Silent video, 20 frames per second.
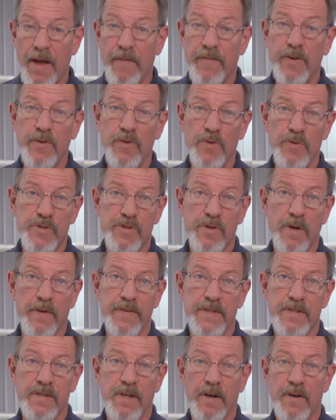have a new
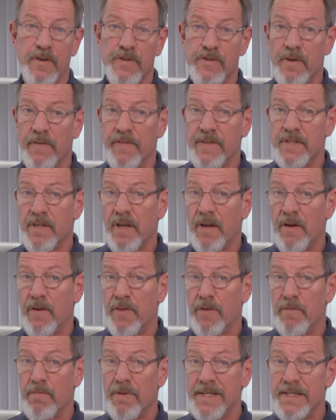service letter, Service Letter
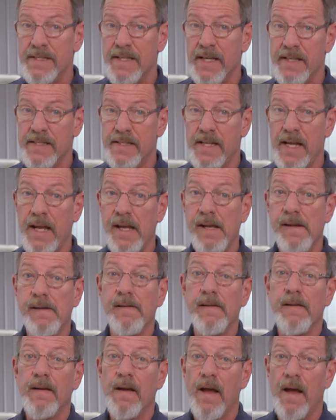360.
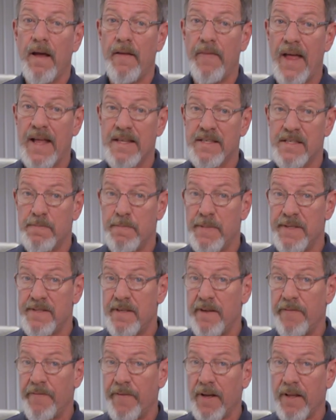Uh, that's
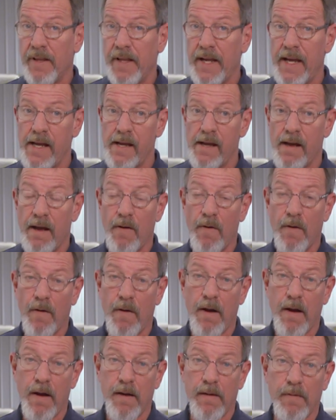specifically
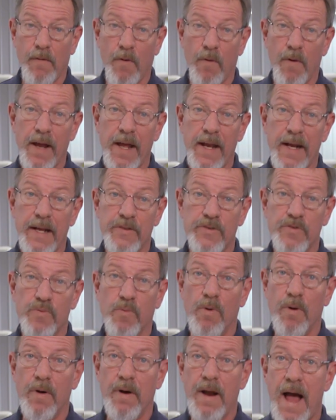uh, oriented
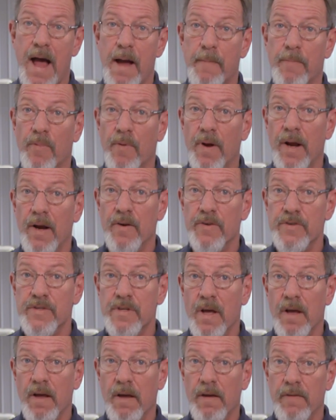toward operators
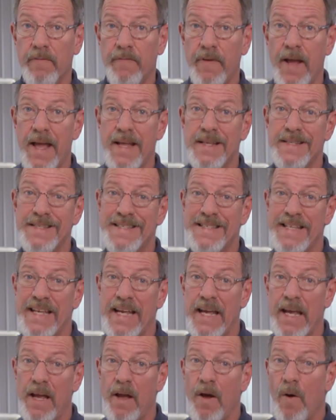of
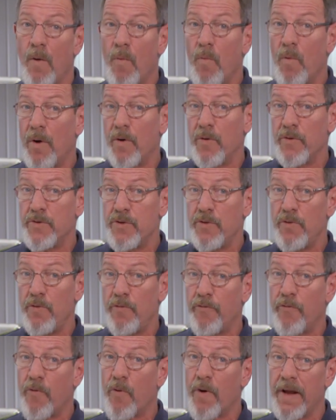NC
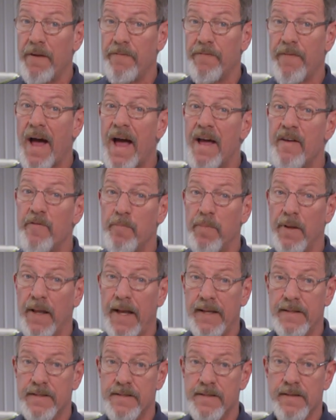10245
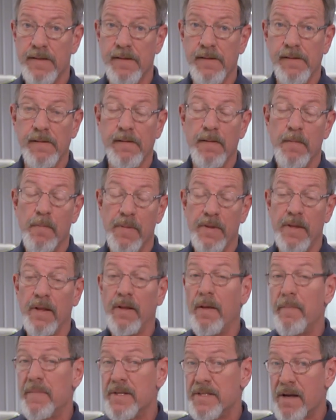blades. But the
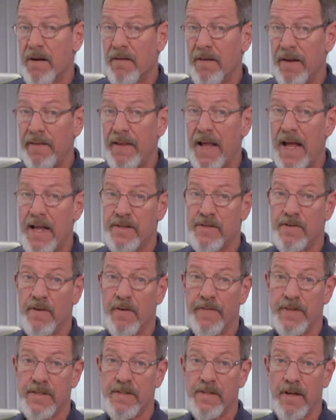limits are in that
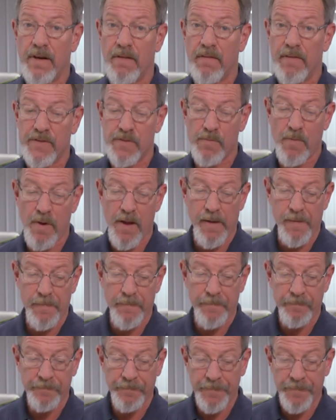service letter as well.